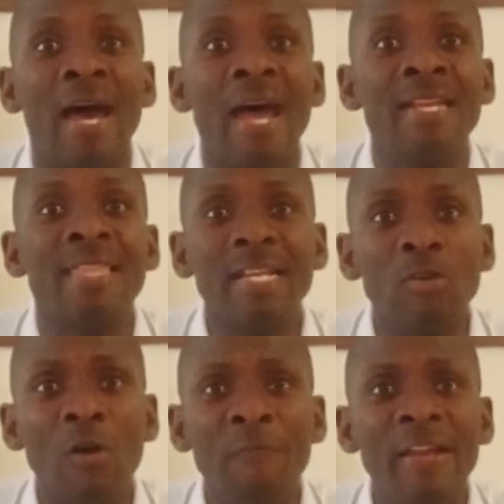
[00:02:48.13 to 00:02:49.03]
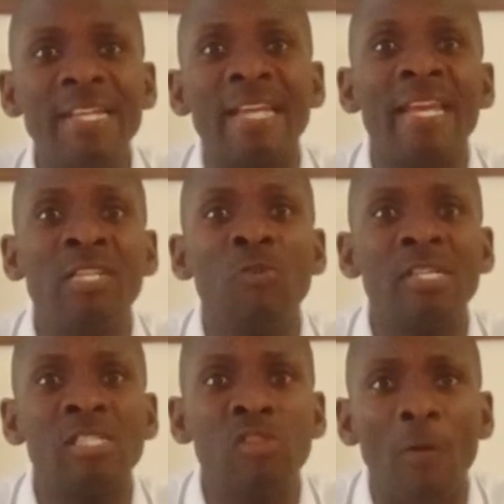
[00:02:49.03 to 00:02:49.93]
And that offer letter, it
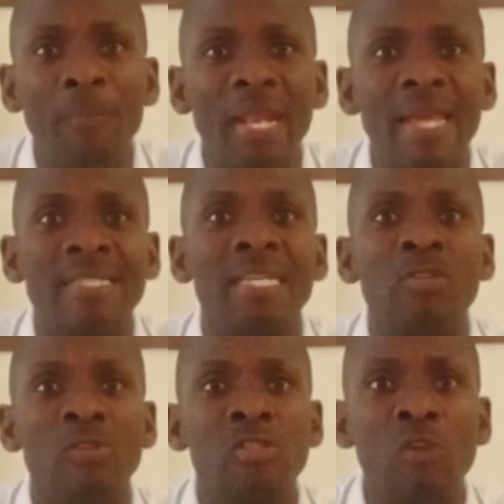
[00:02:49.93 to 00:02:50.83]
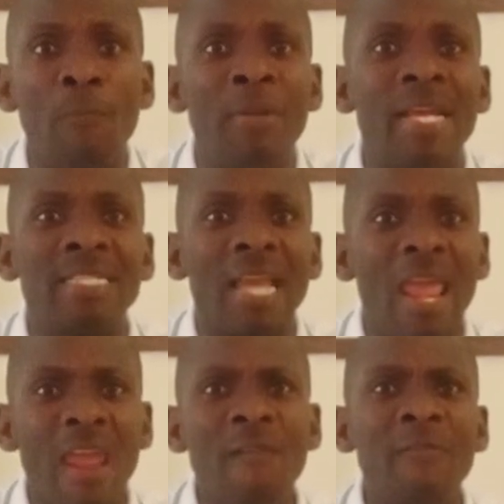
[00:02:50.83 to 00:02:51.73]
will stipulate
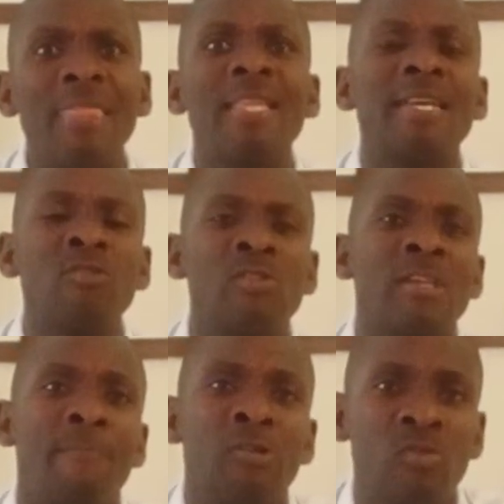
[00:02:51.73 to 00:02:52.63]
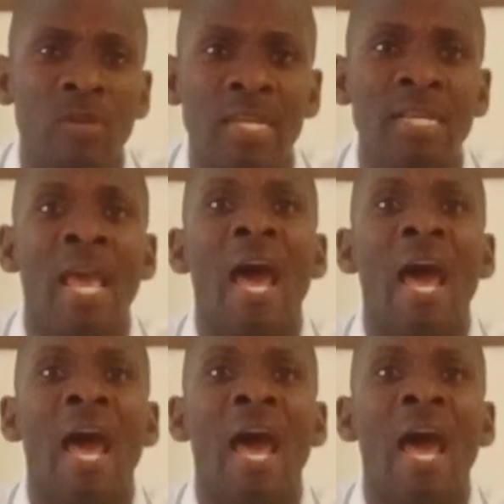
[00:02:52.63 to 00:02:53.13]
everything that you're supposed to get.